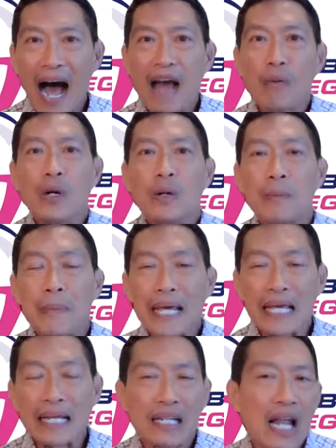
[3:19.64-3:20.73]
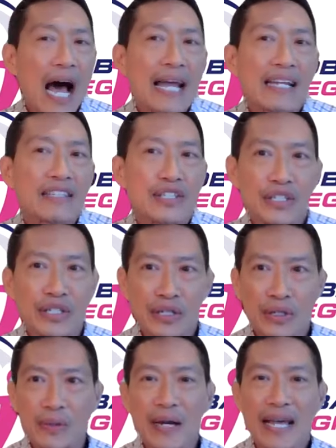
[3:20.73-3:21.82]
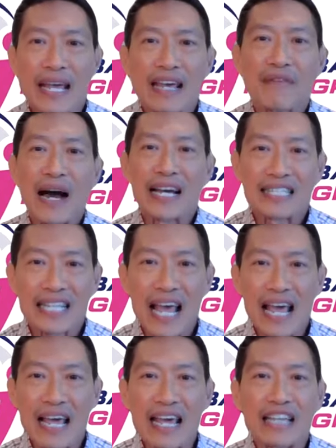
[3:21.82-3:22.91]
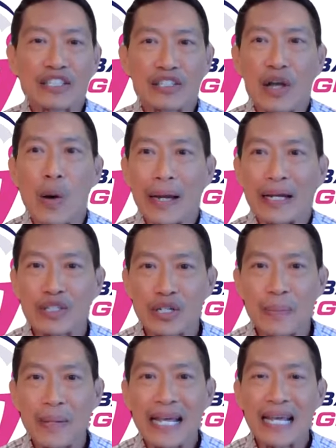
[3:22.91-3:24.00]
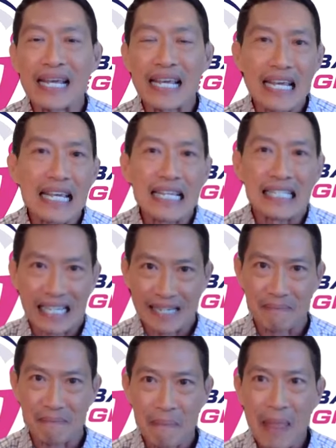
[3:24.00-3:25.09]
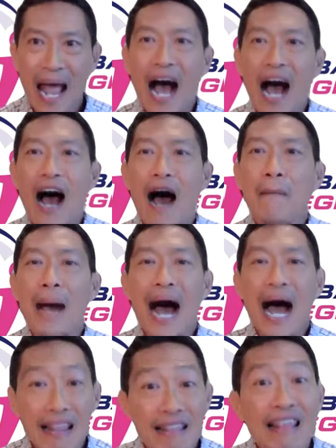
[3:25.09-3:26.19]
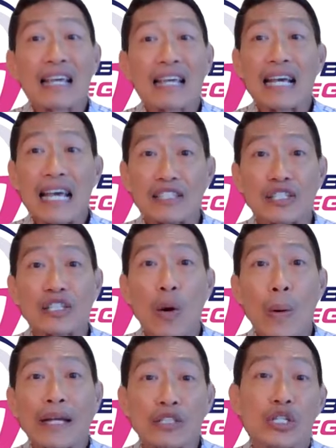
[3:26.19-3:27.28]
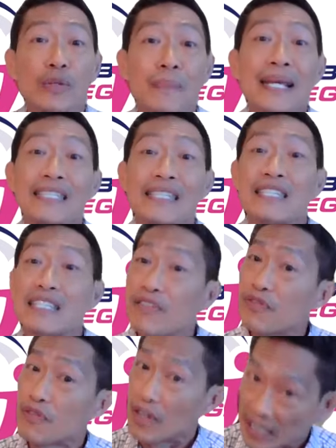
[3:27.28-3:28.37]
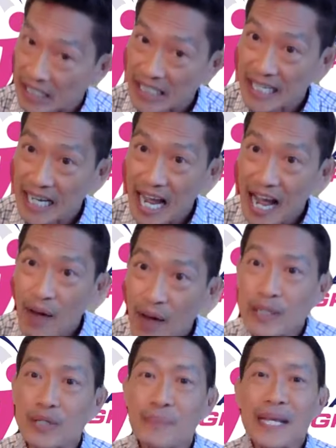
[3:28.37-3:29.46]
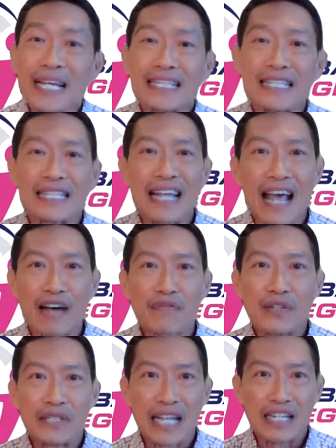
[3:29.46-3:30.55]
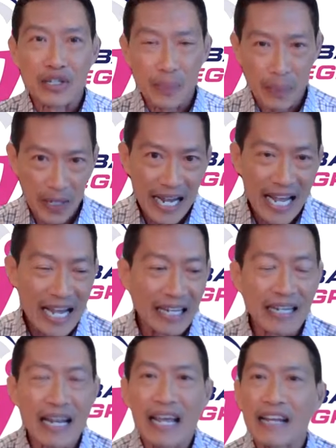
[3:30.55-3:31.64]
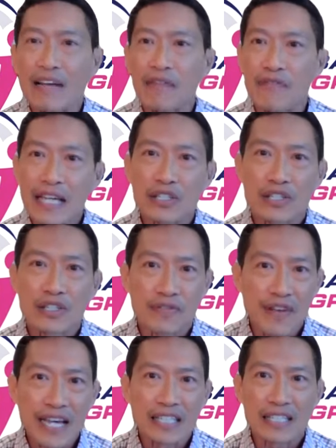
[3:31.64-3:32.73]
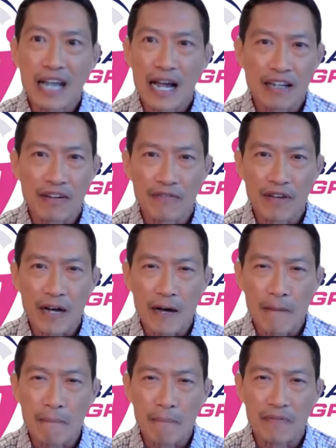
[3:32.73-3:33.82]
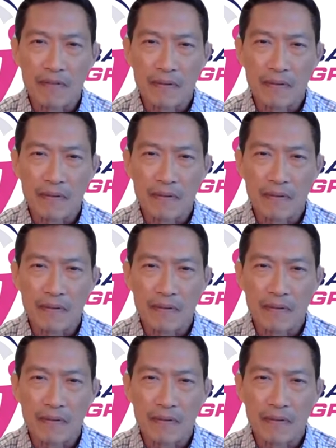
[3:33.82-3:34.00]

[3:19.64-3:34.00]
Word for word: I will be lying to you if I say it's going to be easy. Um, I think it's going to be different which means the effort that you put in in a face-to-face kind of um,